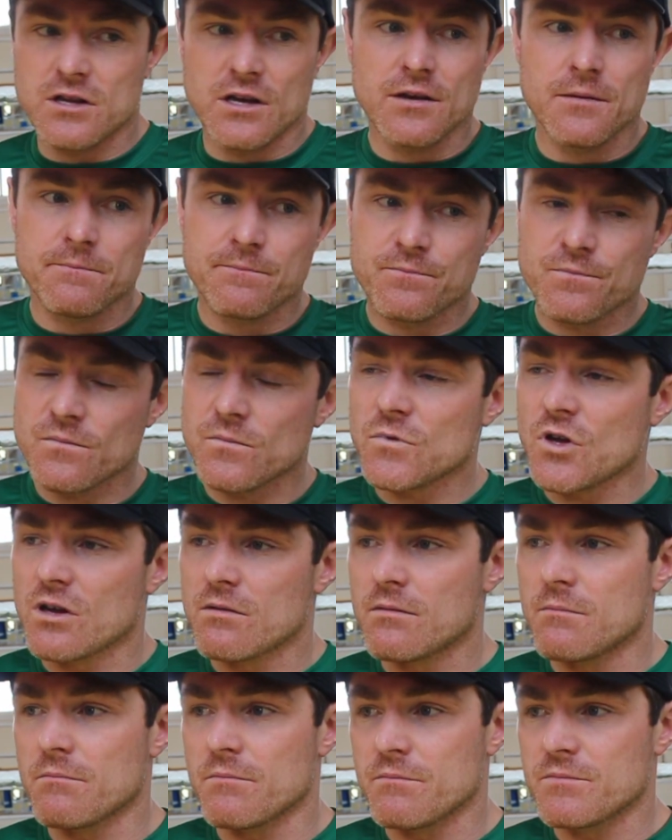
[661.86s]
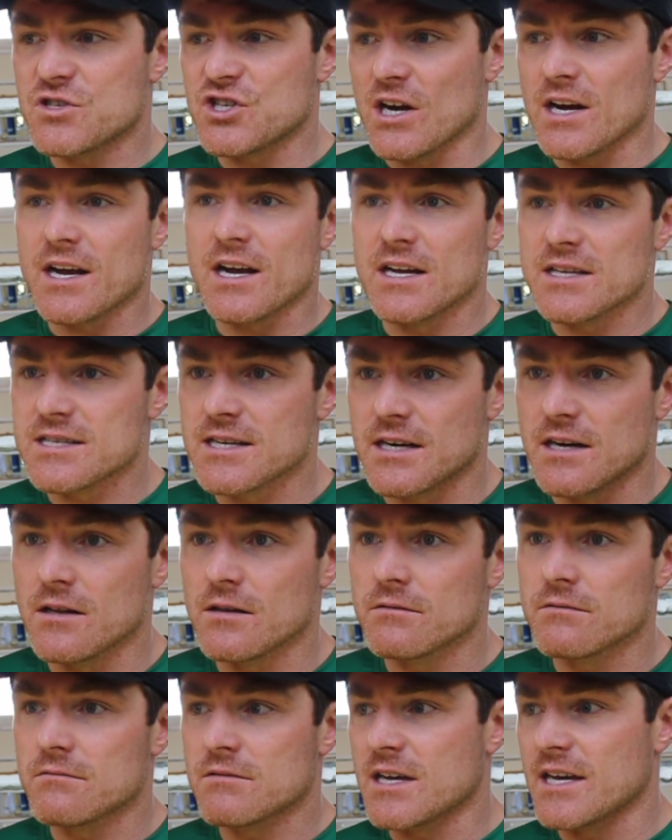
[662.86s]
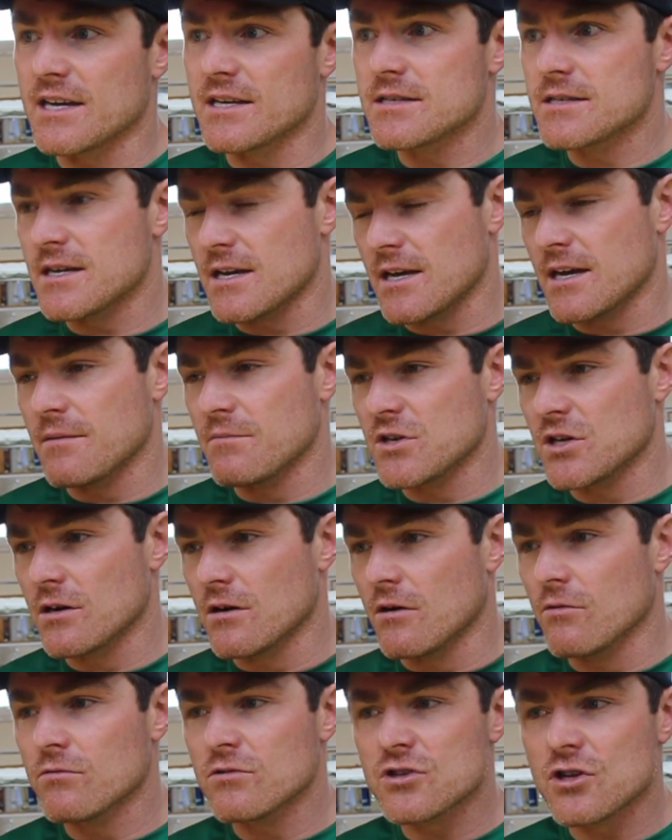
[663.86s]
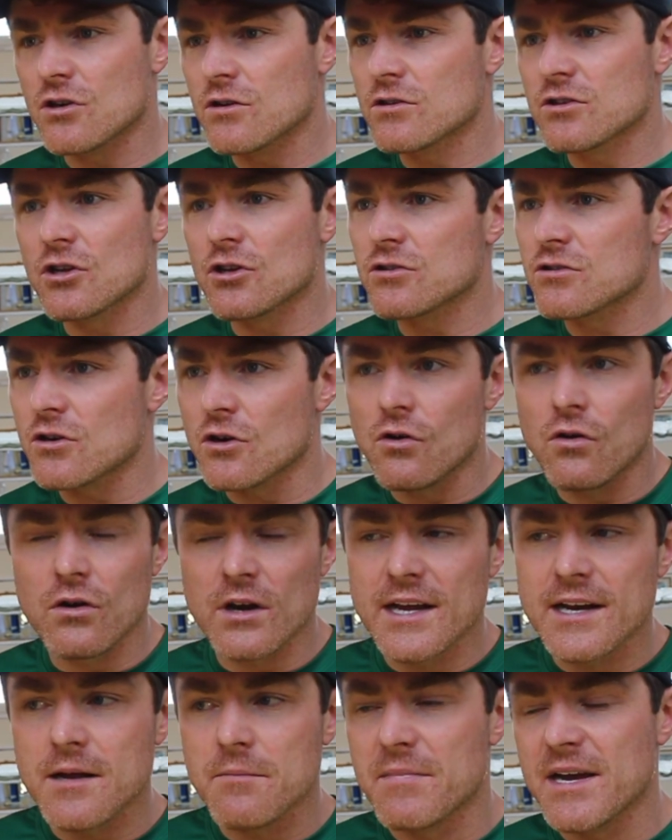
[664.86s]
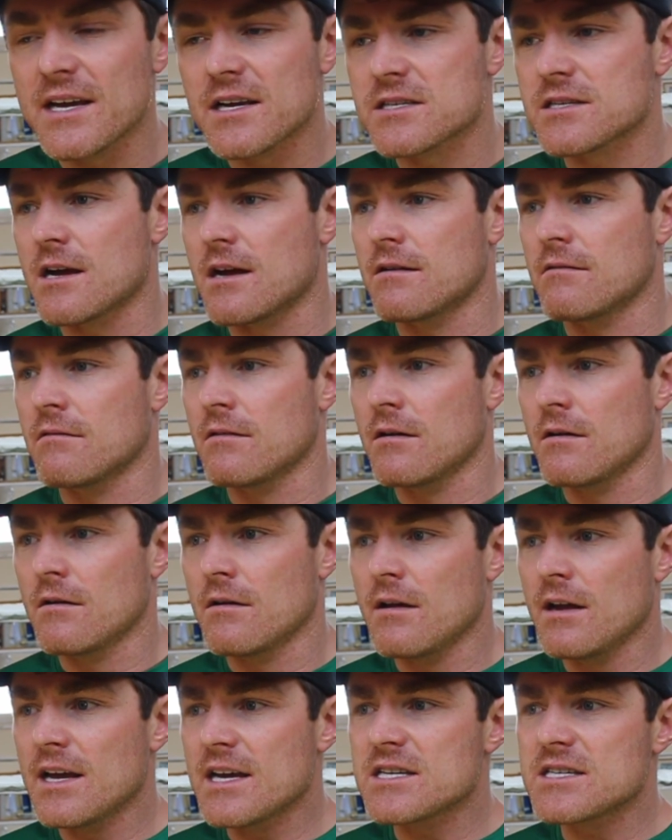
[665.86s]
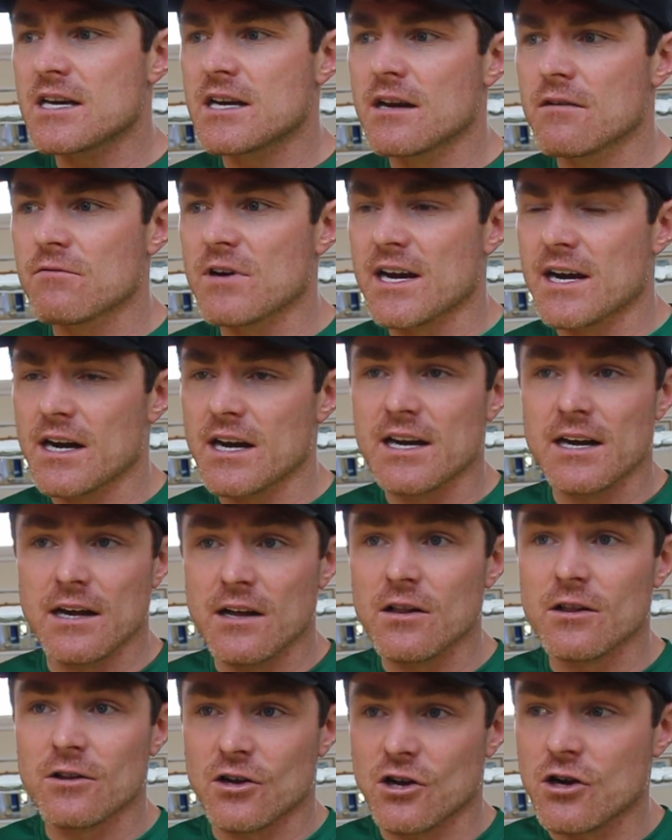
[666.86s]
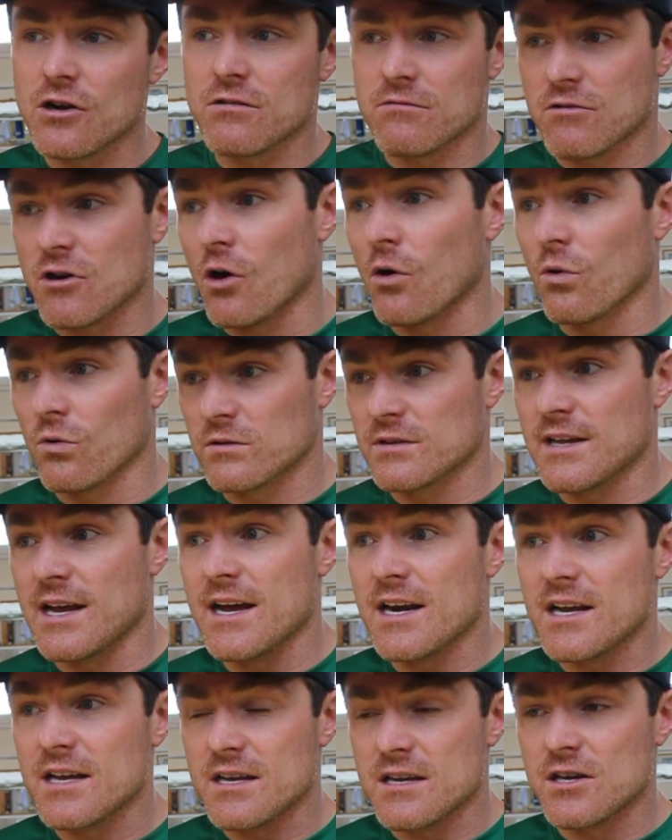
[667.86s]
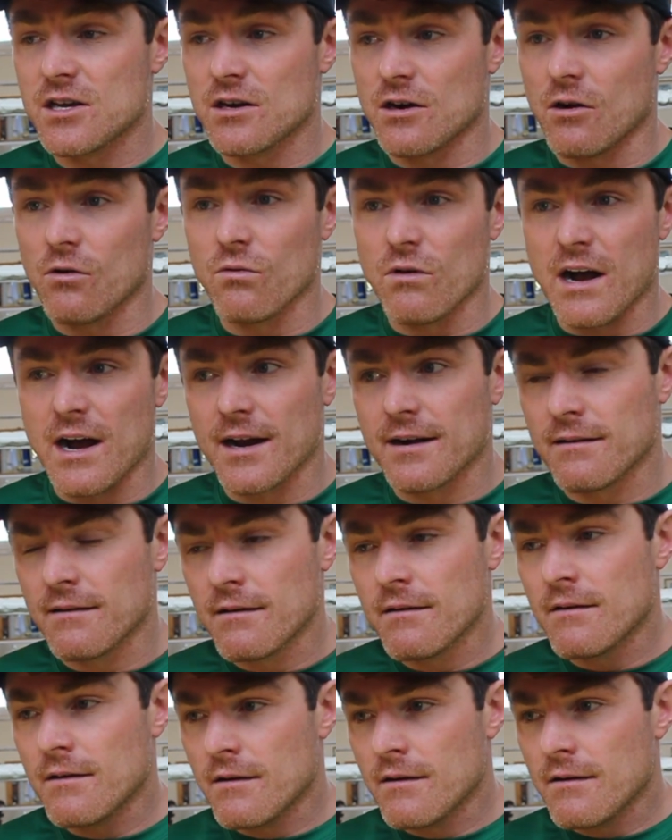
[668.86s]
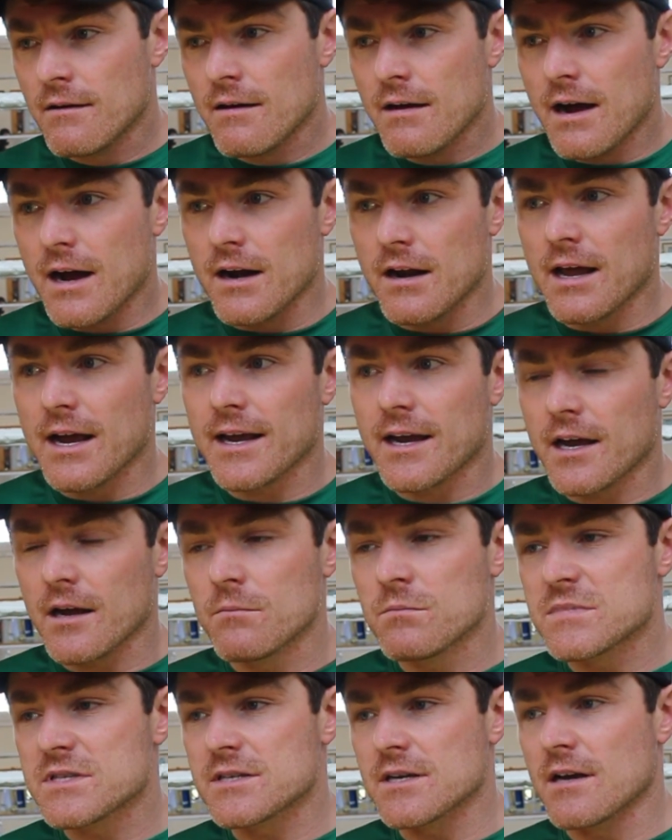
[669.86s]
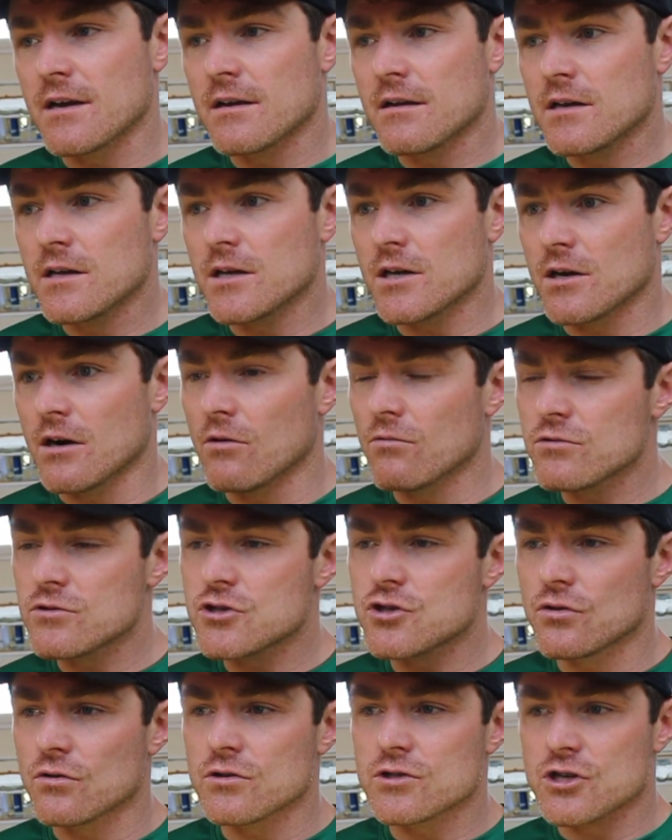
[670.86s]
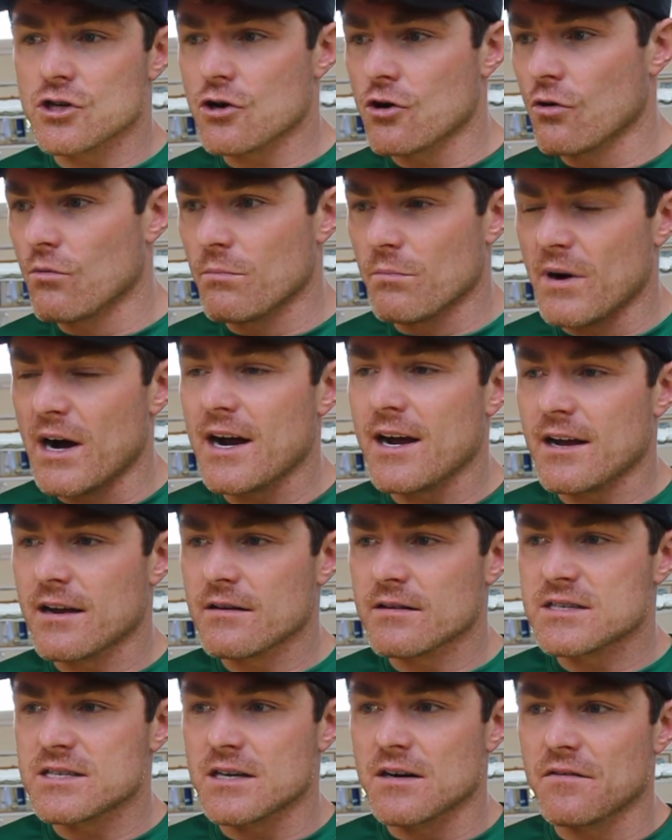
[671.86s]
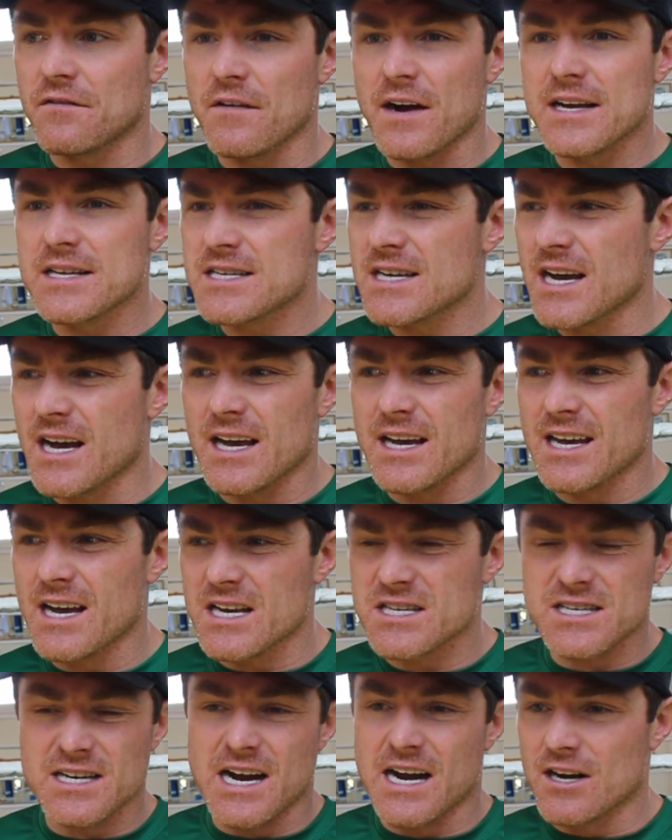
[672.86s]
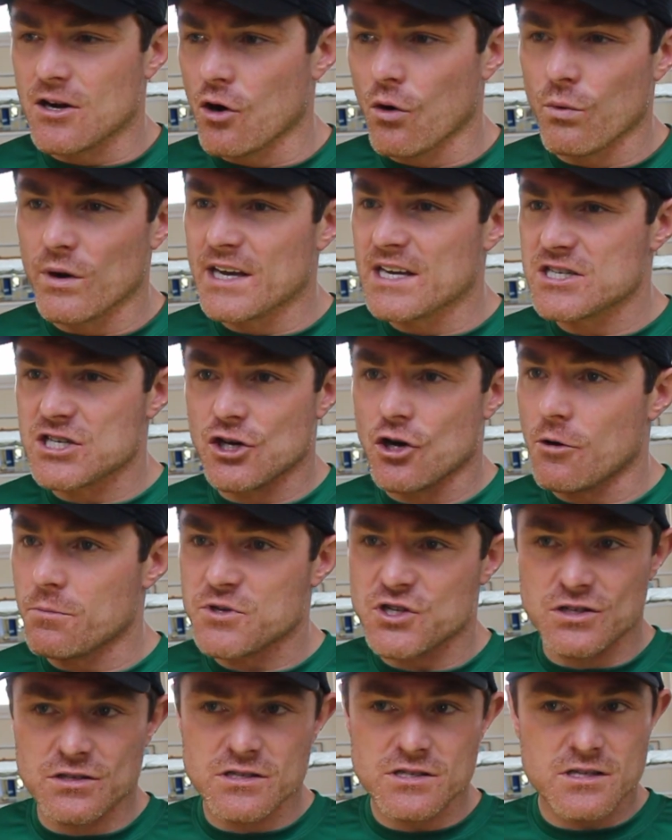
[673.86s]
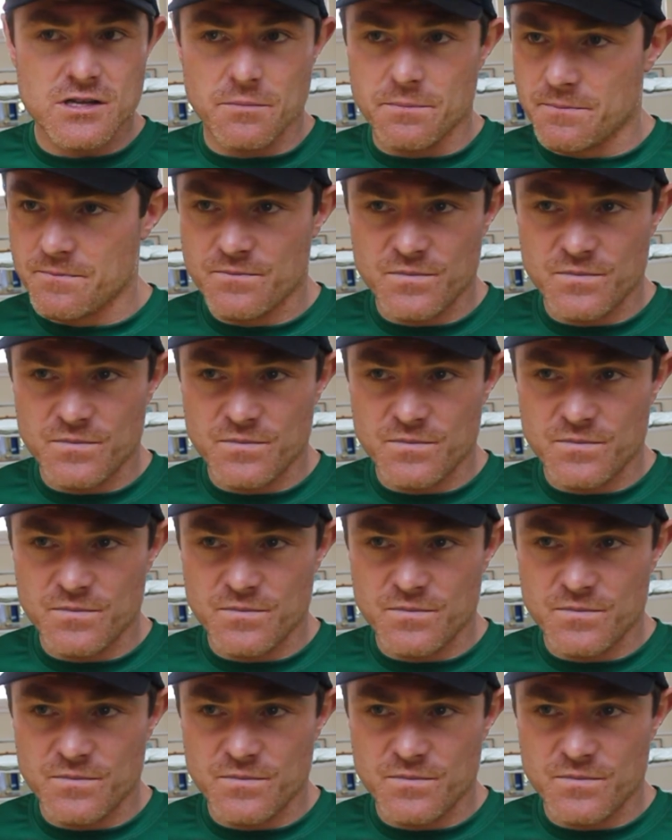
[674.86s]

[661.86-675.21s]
the Jack Catterell kid, um, you know, they're, they're, they're all in a mix, and he's in a really little golden area, you know, and I'd like him to, you know, sort of come back to the fight. He, he hasn't had no easy options to,